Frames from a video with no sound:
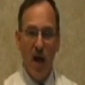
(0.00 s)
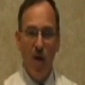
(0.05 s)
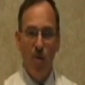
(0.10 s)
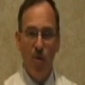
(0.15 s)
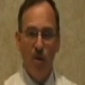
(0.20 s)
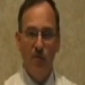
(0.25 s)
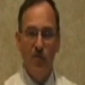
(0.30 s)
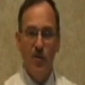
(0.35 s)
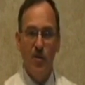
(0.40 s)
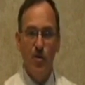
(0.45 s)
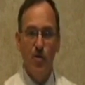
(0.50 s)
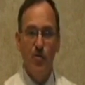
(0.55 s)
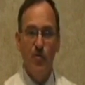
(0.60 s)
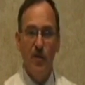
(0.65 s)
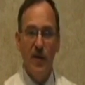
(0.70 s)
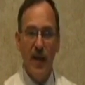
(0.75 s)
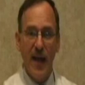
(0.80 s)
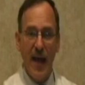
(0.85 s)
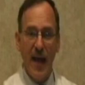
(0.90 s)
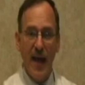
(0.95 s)
However,
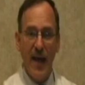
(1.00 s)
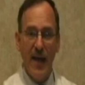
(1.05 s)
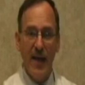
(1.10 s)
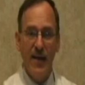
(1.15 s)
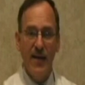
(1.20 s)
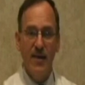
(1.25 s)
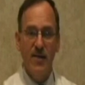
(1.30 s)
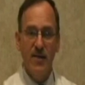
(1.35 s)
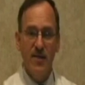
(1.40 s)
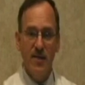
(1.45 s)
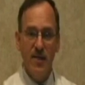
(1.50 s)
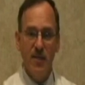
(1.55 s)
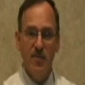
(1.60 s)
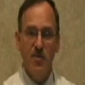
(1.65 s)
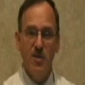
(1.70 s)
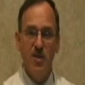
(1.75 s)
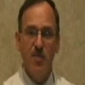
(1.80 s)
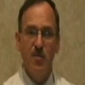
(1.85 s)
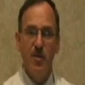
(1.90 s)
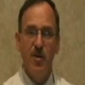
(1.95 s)
UVA
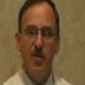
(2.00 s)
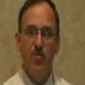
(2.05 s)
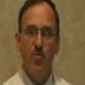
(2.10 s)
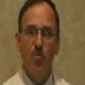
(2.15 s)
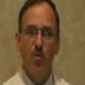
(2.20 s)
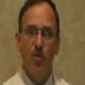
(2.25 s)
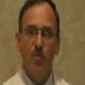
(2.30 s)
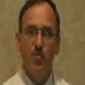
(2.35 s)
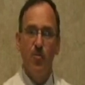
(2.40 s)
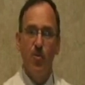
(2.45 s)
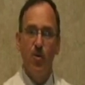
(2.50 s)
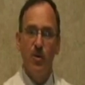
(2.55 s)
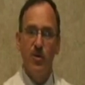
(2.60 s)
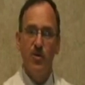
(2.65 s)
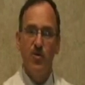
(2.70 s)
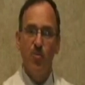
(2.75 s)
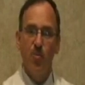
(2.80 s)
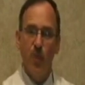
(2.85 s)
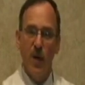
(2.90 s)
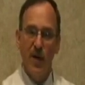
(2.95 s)
seems to be the more
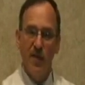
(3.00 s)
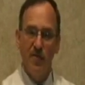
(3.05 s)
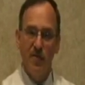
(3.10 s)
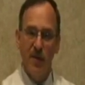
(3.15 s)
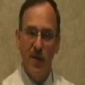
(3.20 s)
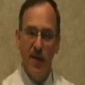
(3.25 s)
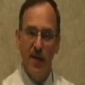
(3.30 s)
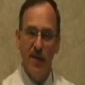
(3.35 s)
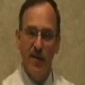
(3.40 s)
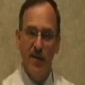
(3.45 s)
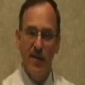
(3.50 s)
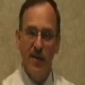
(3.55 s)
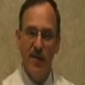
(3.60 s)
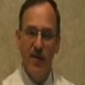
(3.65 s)
important wavelength.